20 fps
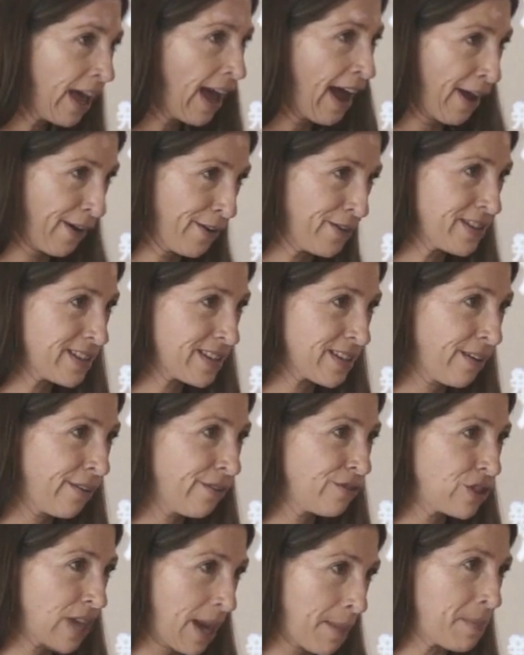house
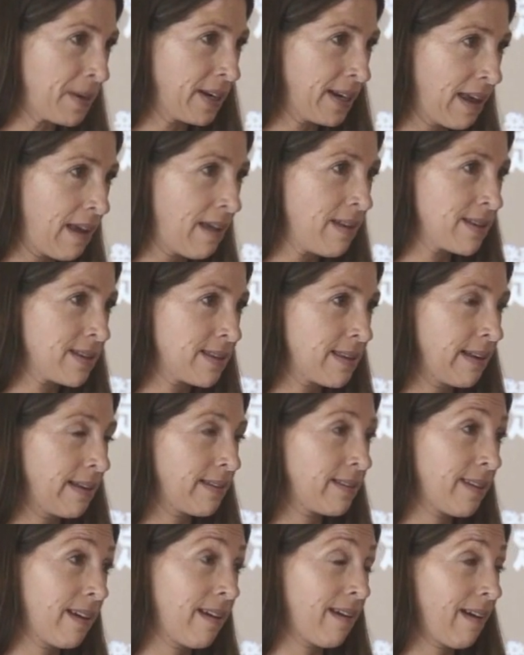of Japanese
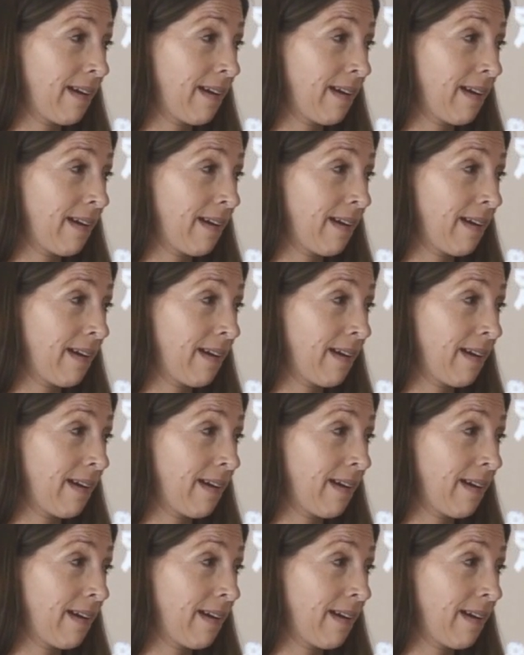that